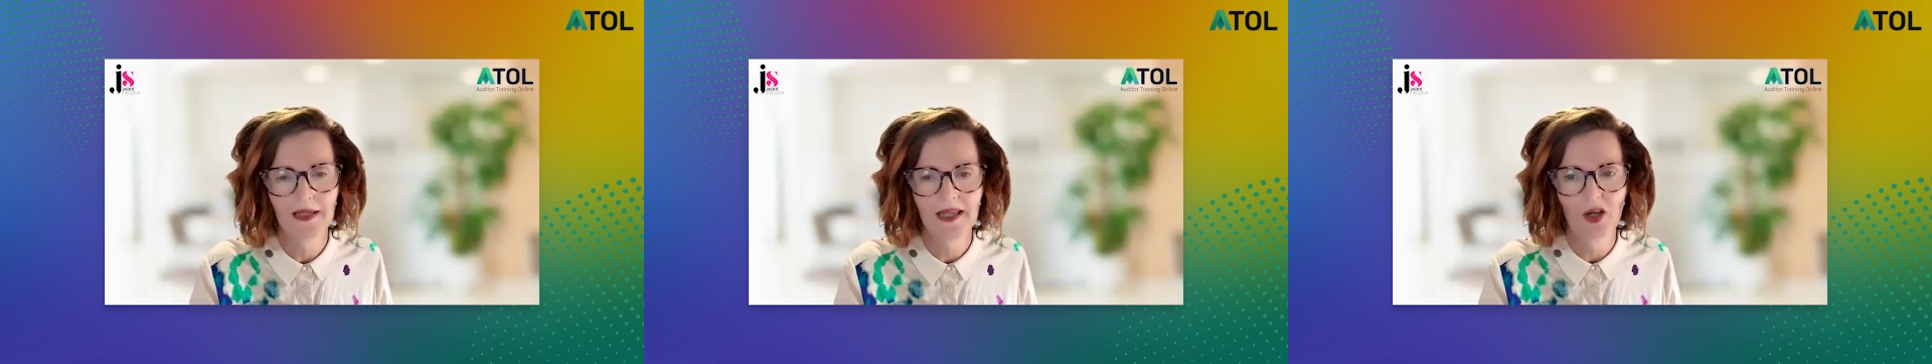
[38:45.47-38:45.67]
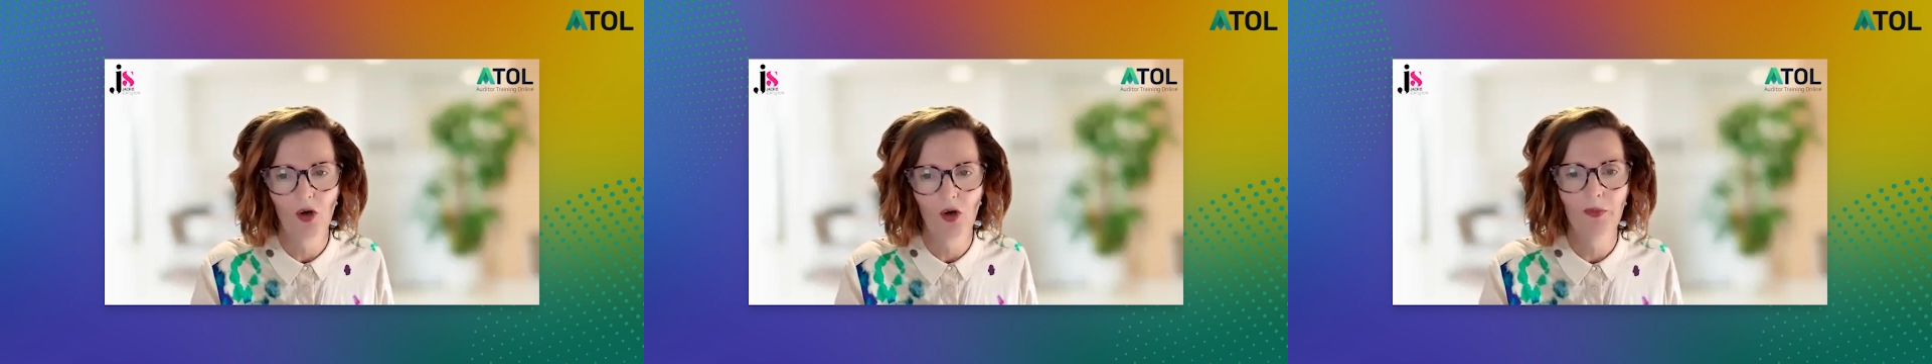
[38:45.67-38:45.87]

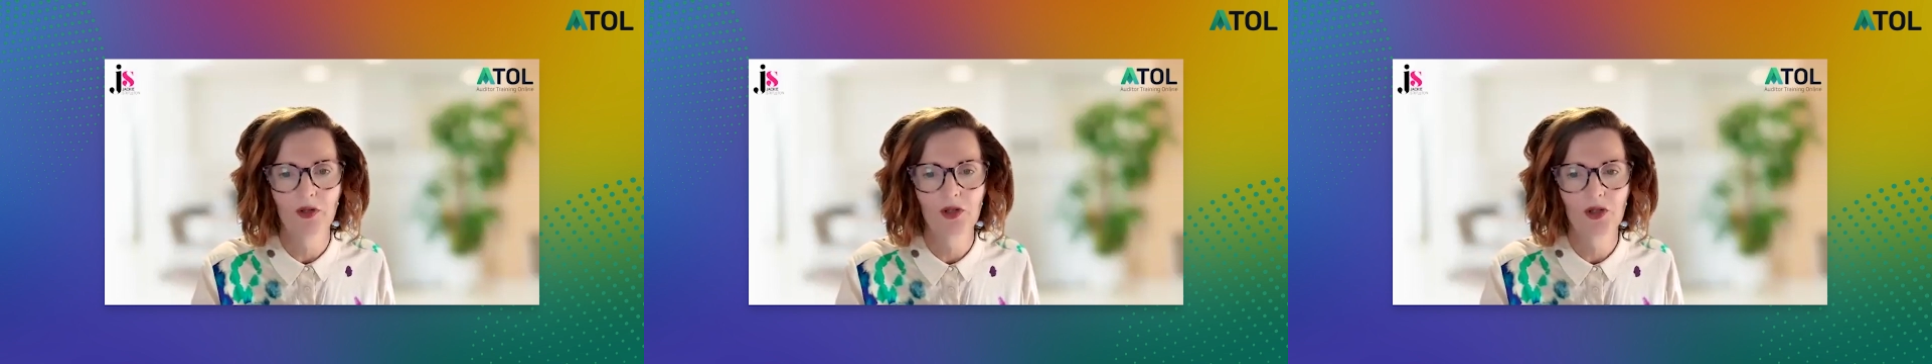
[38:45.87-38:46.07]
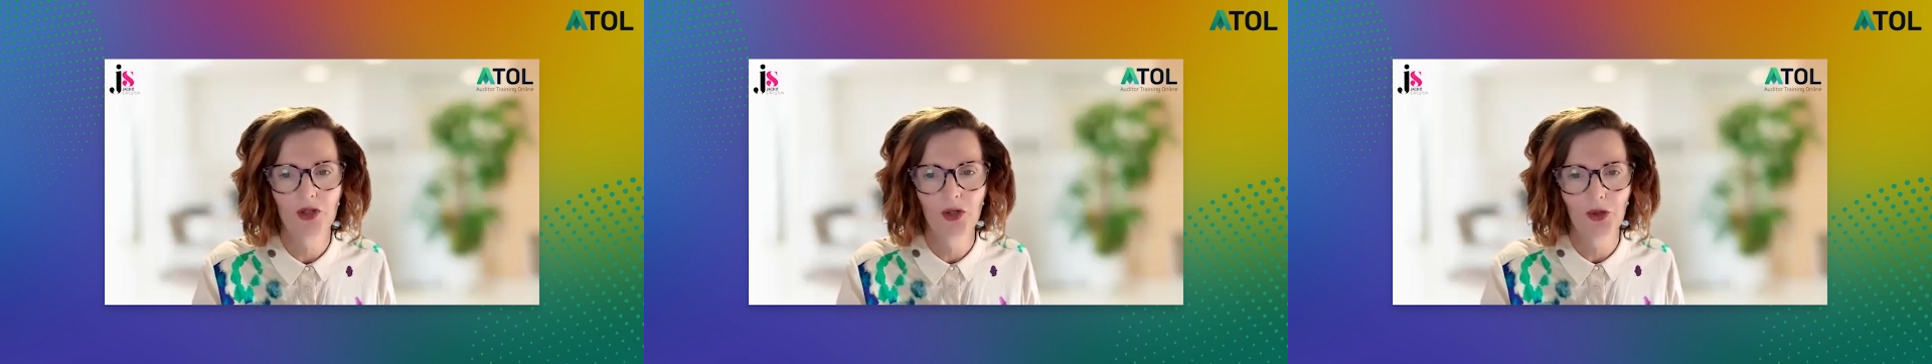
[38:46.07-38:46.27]
the
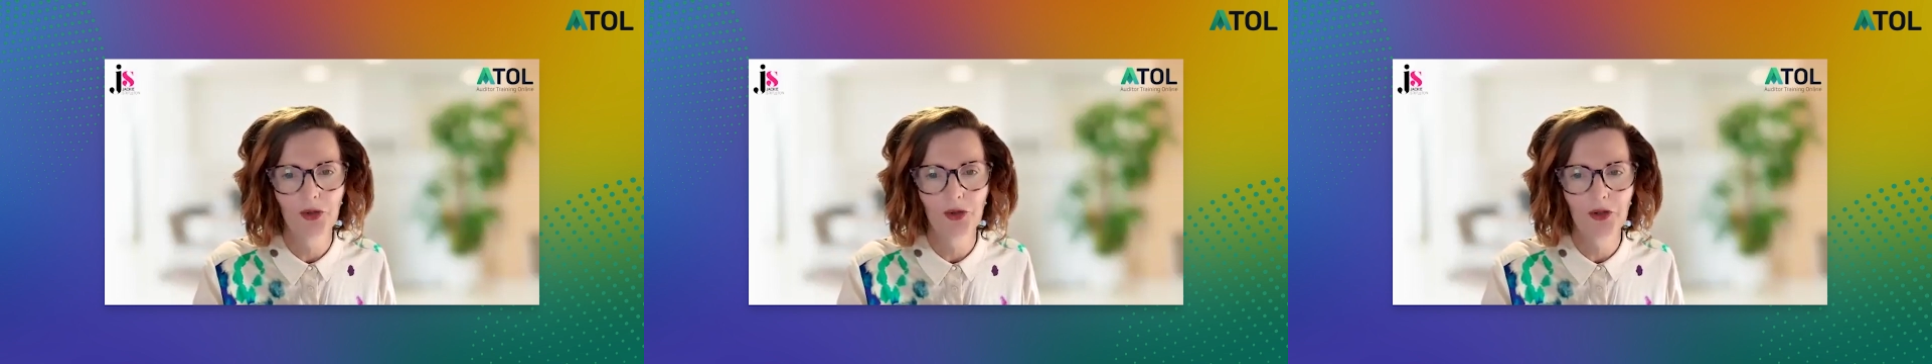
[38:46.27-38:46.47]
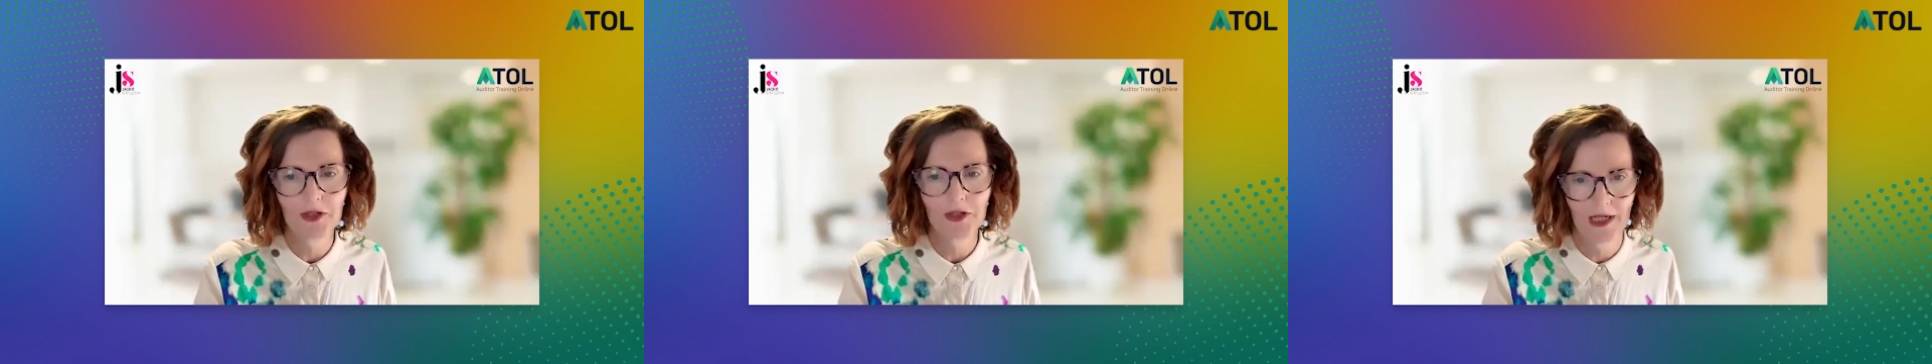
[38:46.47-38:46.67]

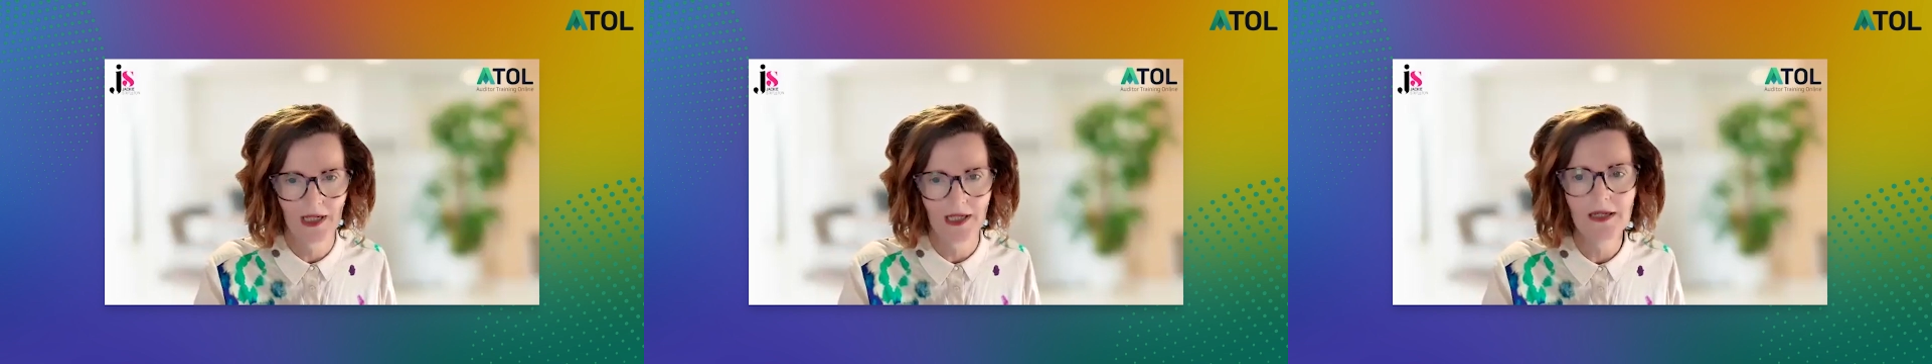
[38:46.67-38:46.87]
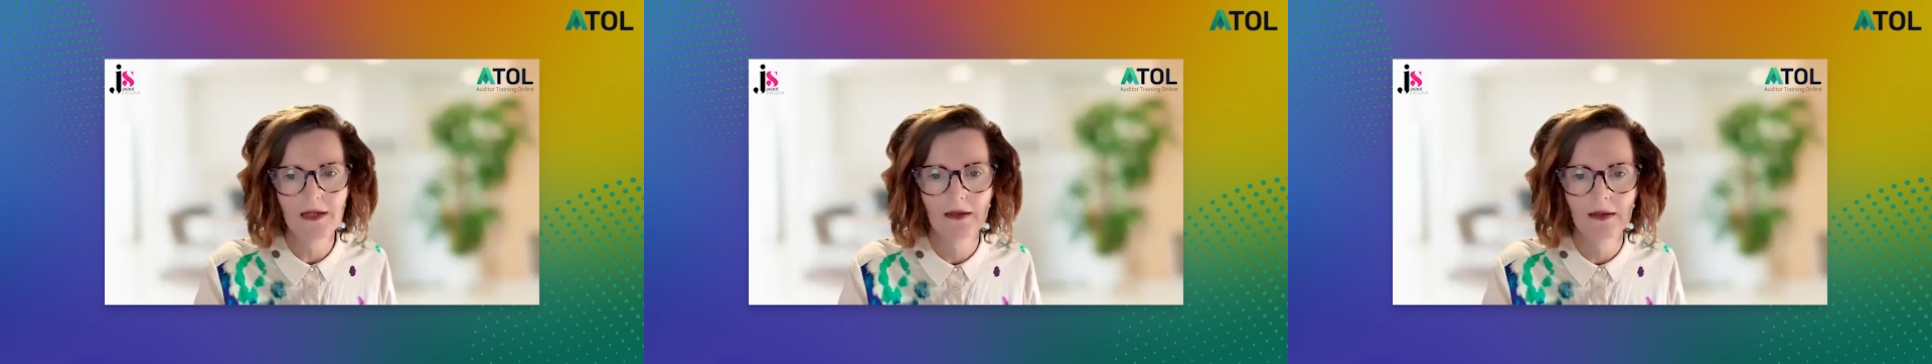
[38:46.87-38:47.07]

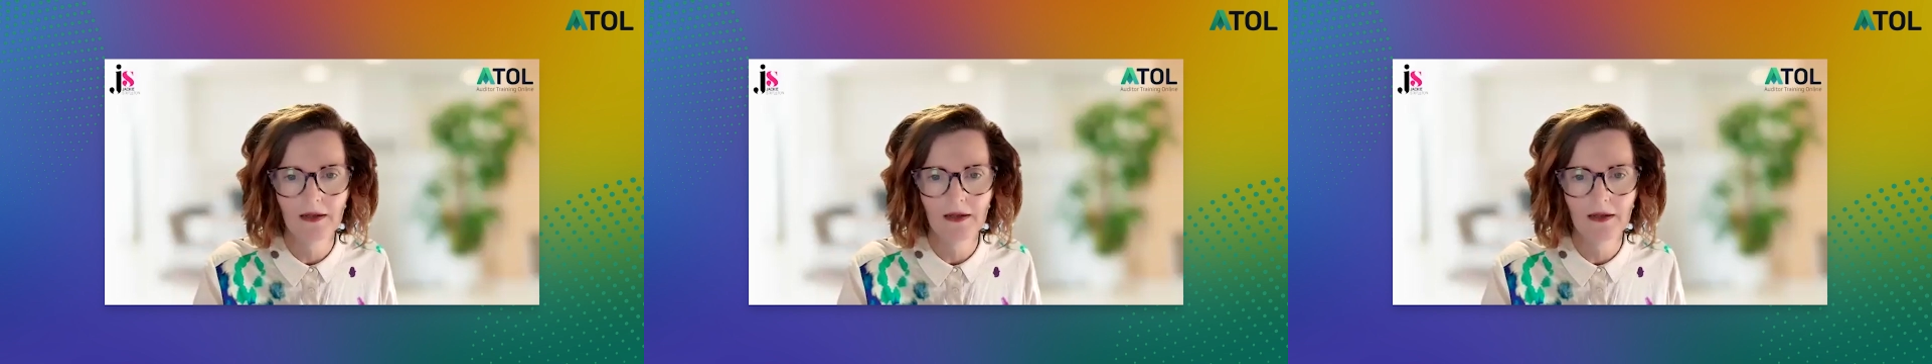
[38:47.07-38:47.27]
opportunity